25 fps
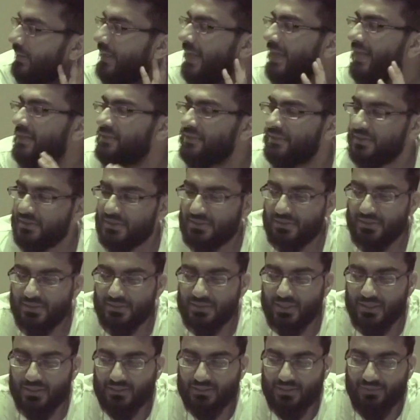Yeah, so
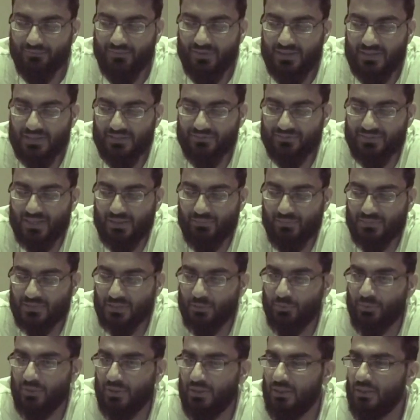these are definitive statements
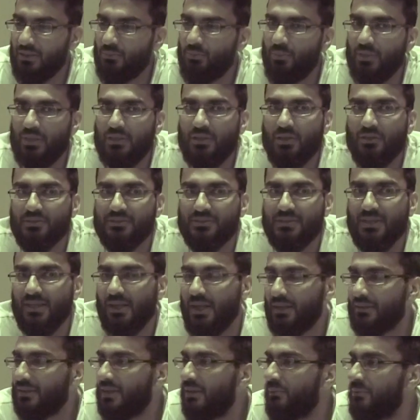that we don't say
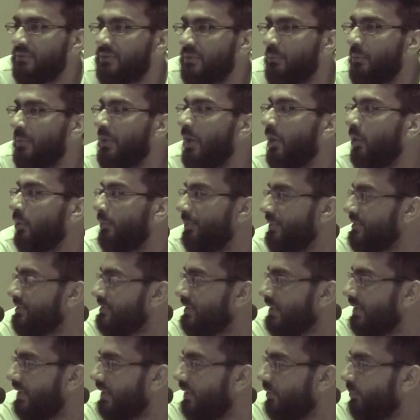like that. We say we hope,
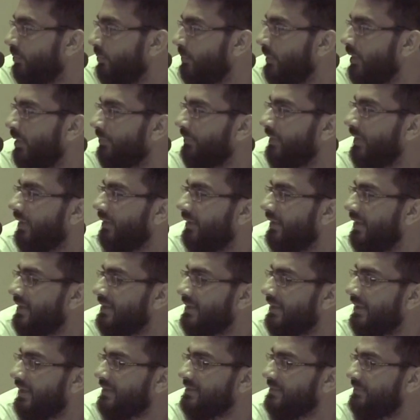inshallah, we hope that
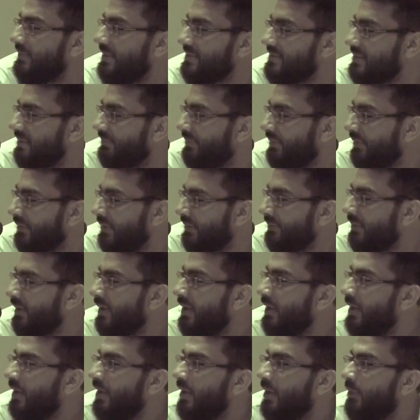Allah has mercy upon him.
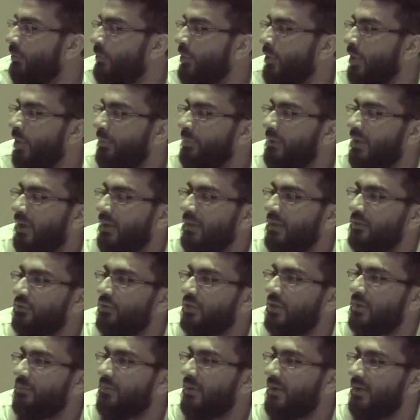We hope that Allah
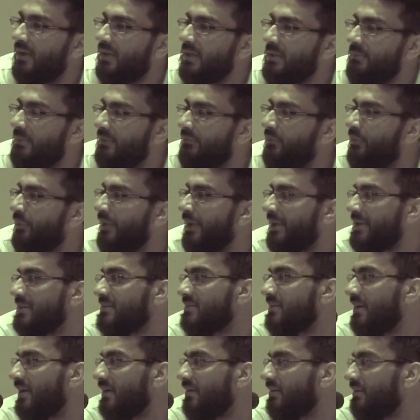took him early before he had
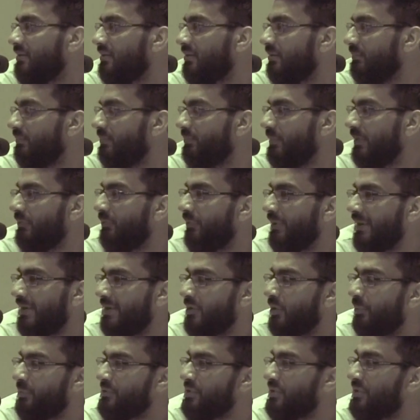
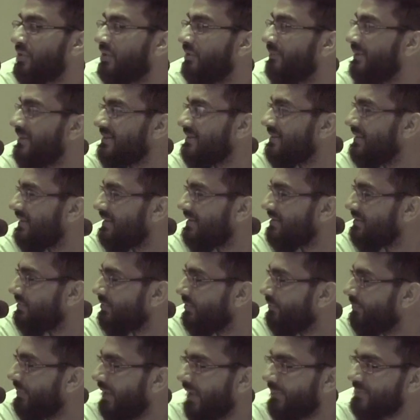the opportunity to commit sins,
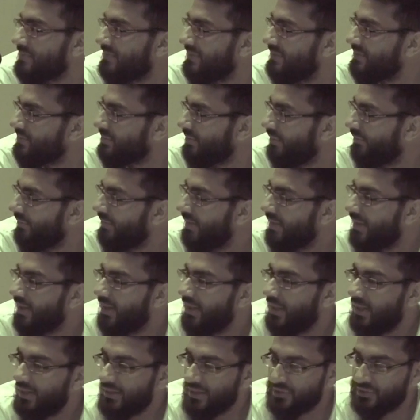or perhaps these
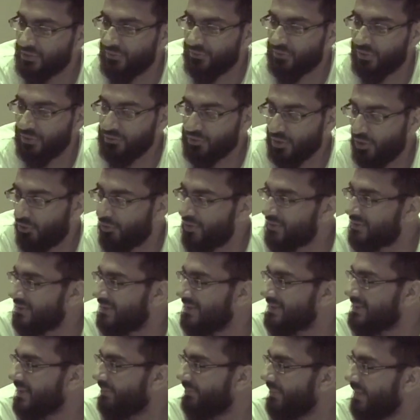sort of
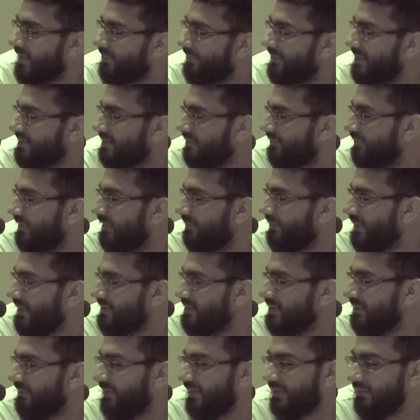condolences that make a person feel
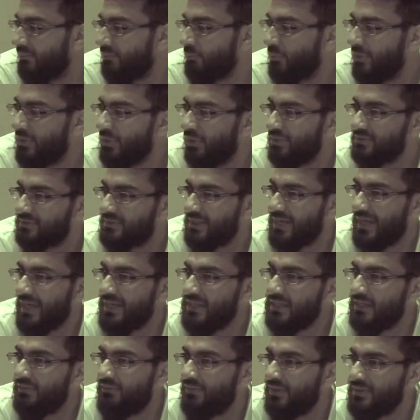better, but we don't say
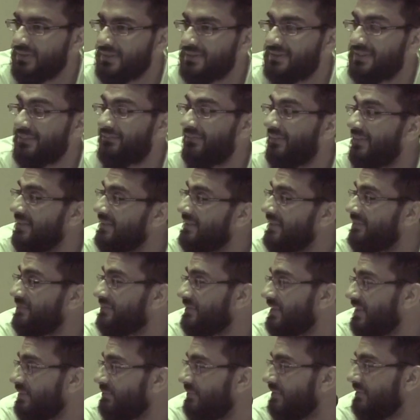any of these as definitive
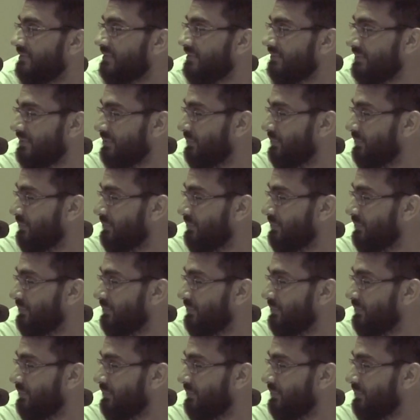statements.